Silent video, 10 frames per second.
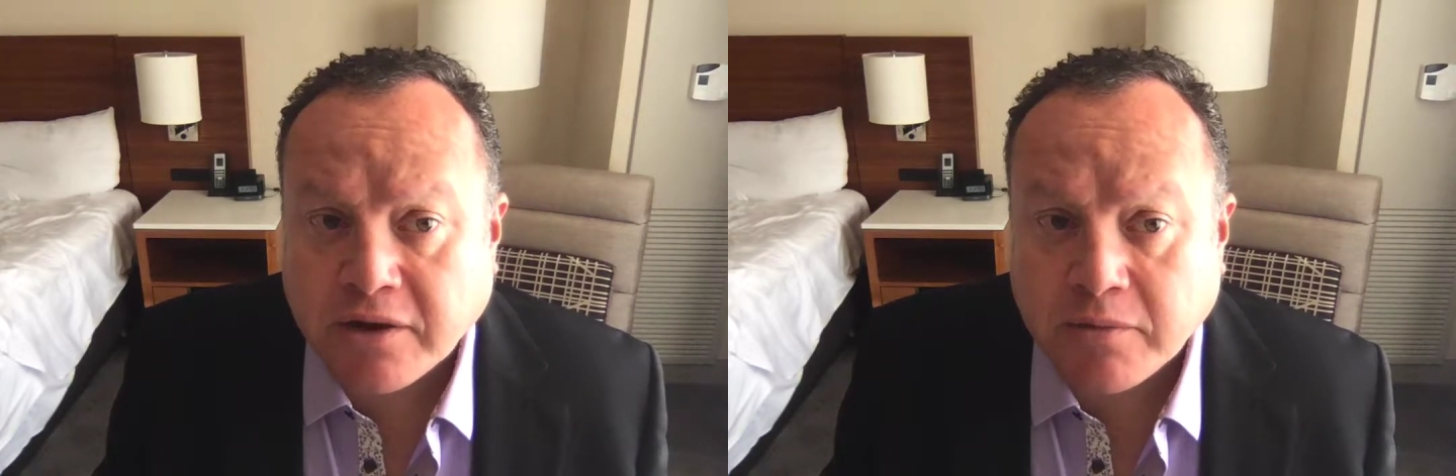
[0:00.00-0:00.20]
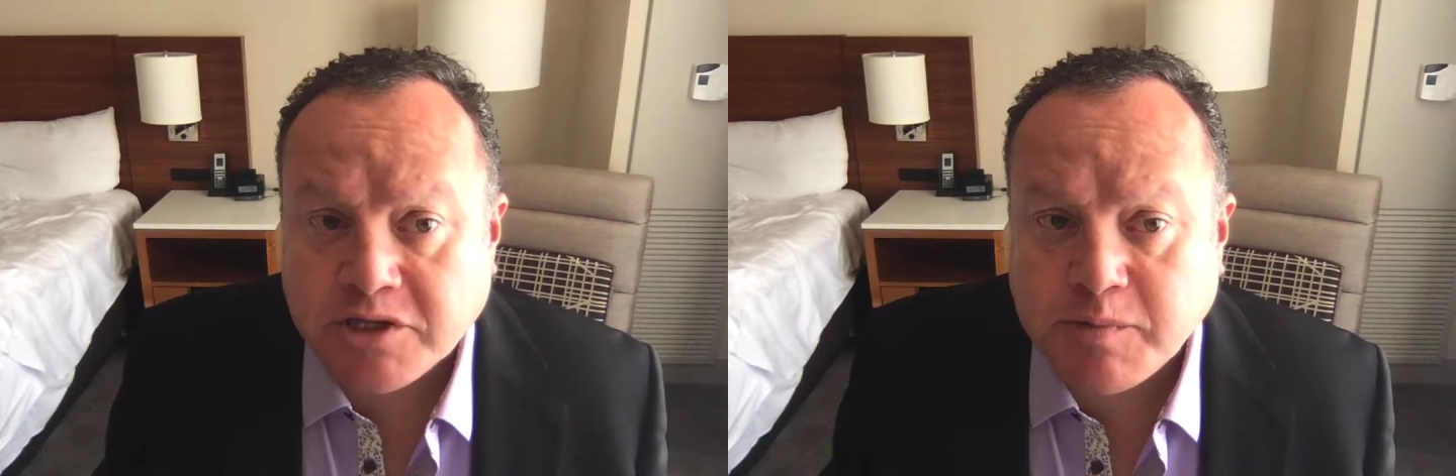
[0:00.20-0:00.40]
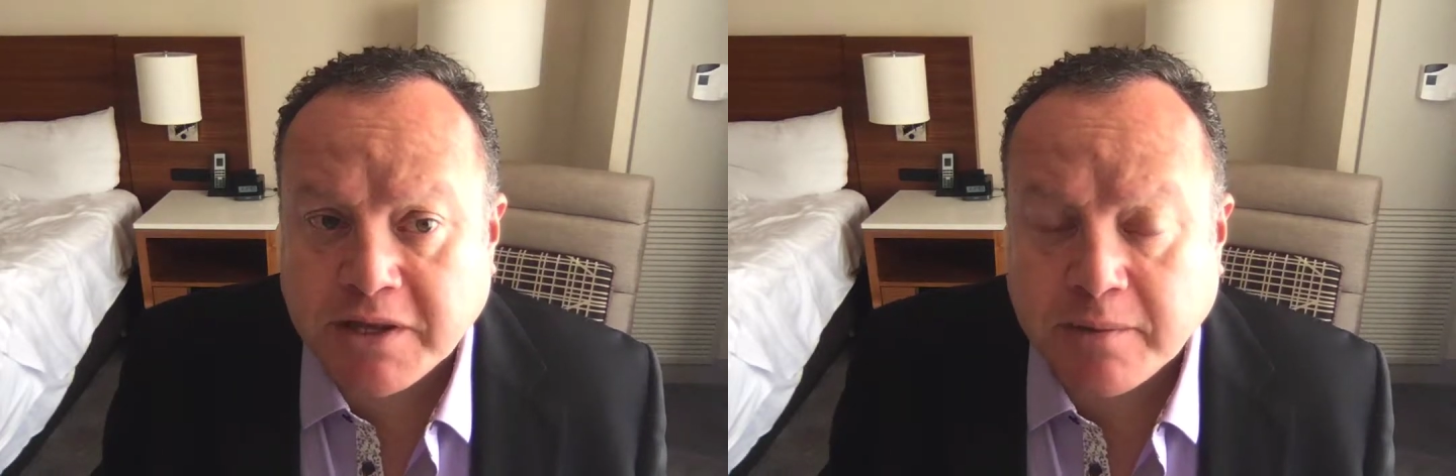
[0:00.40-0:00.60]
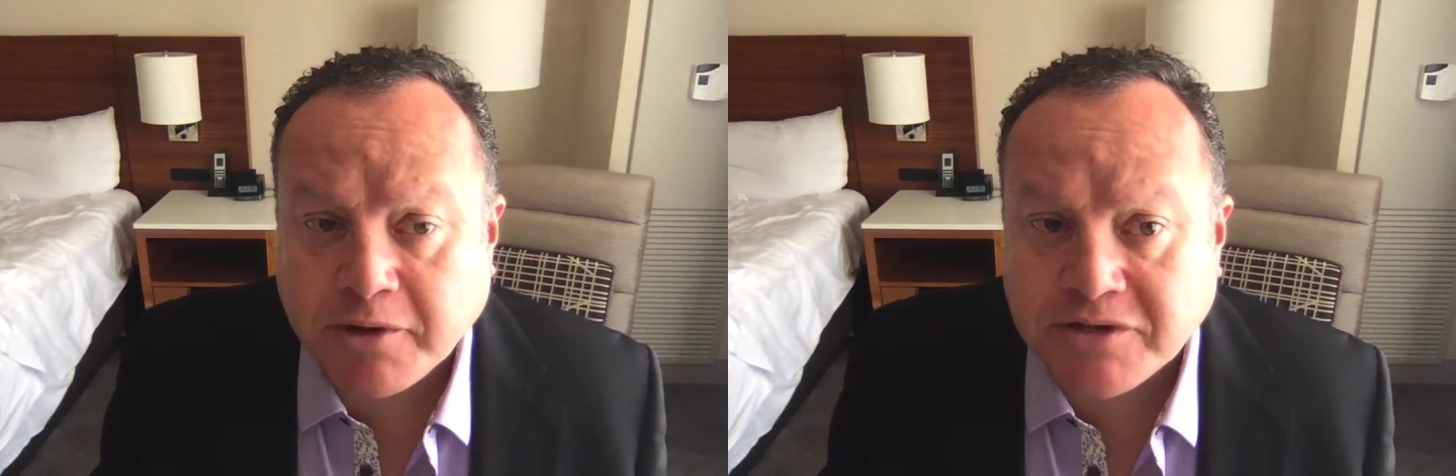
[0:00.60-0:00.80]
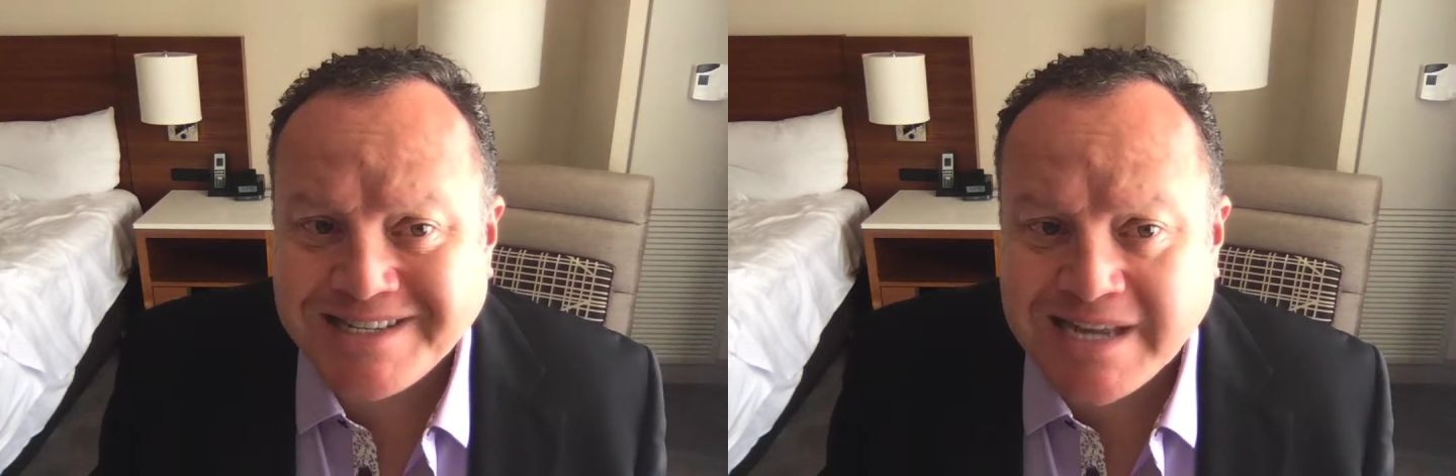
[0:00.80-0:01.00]
We spend
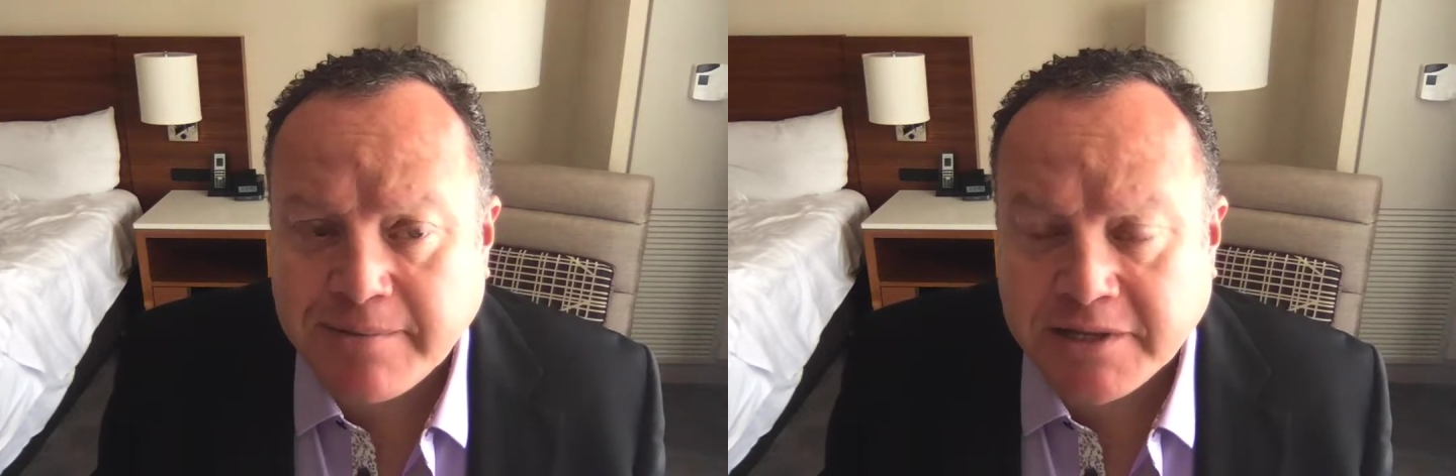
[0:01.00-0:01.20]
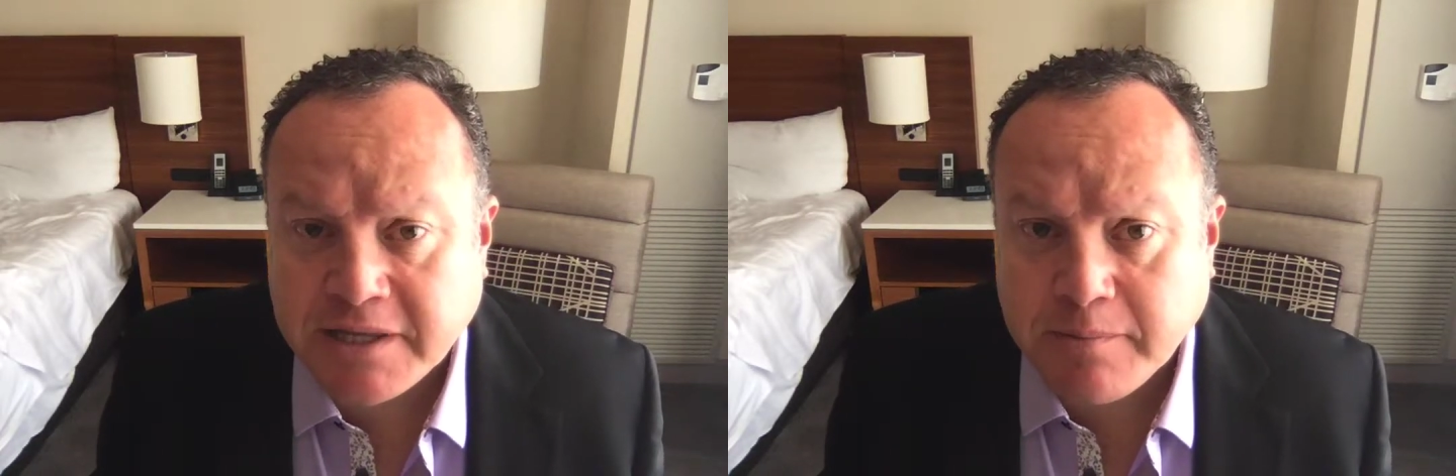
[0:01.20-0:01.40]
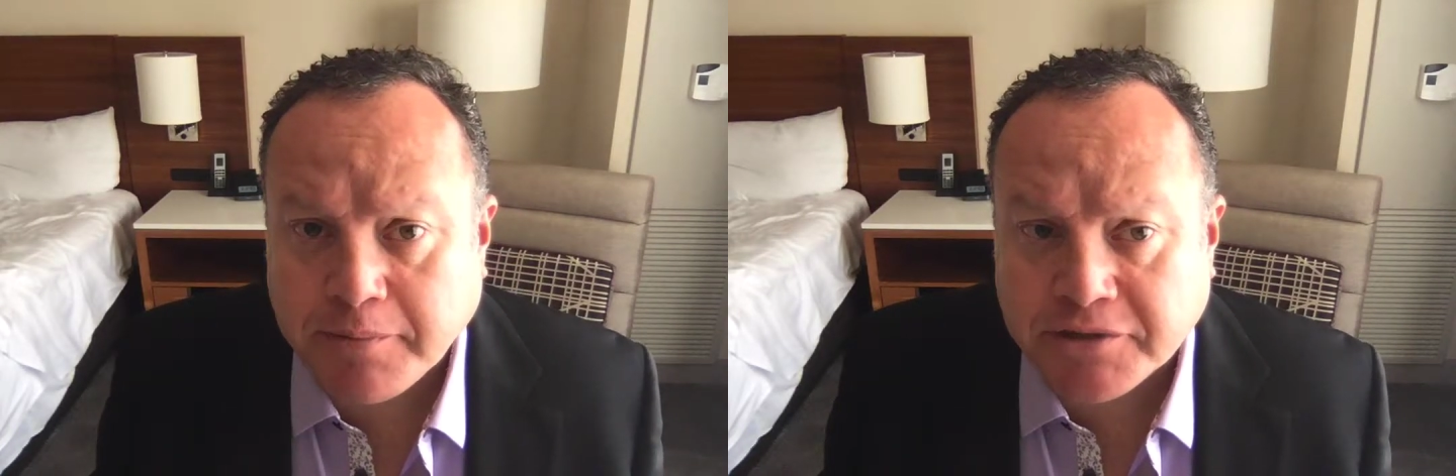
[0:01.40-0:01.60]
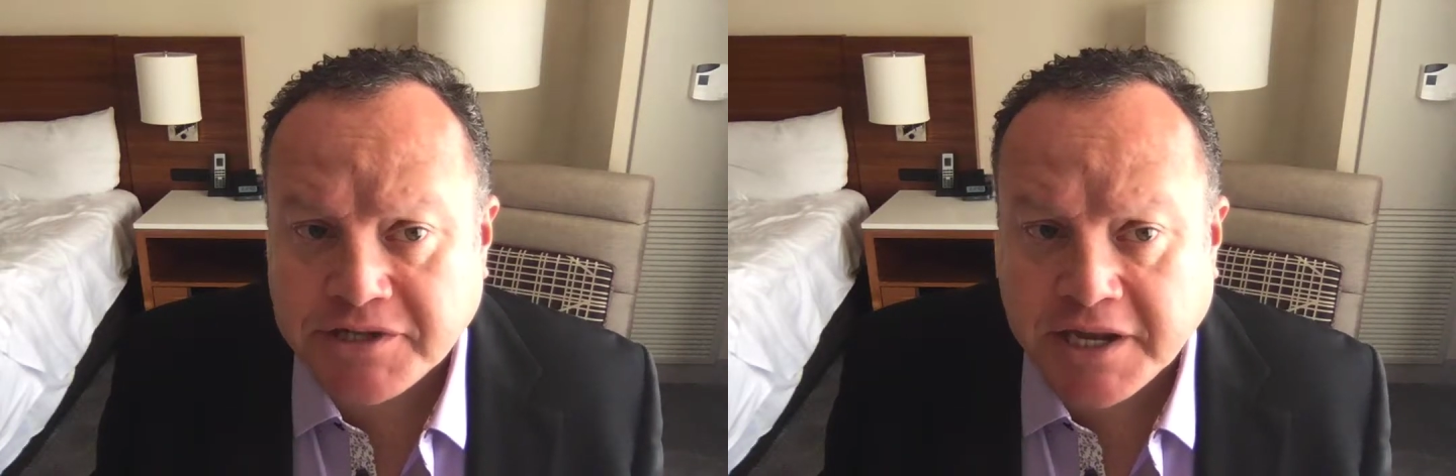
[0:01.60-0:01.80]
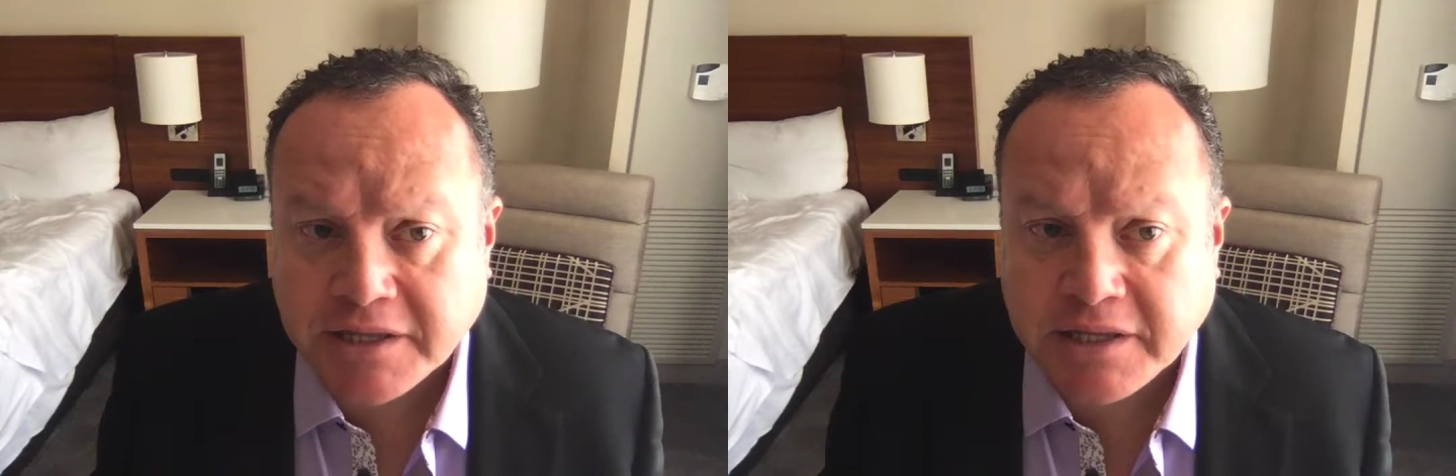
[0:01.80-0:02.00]
about
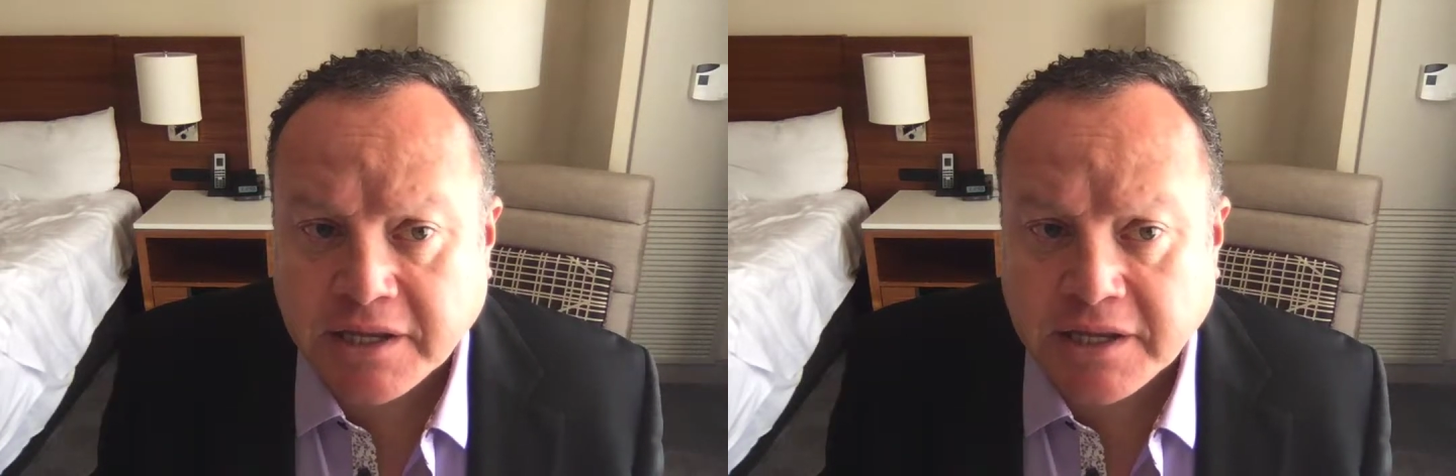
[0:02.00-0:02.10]
17%